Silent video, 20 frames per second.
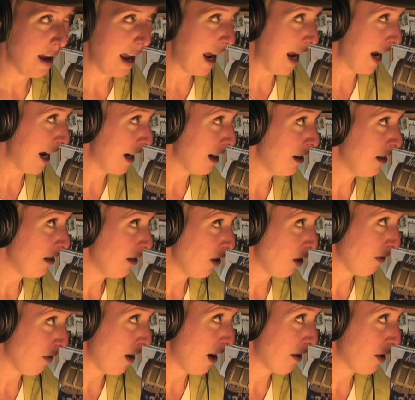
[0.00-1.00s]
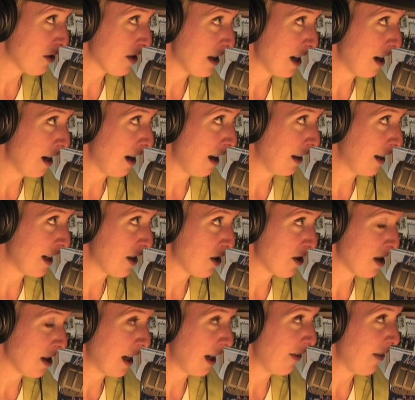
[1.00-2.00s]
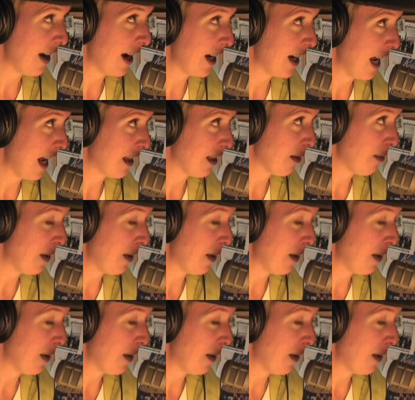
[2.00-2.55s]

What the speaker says: aide, your father's legislative aide, and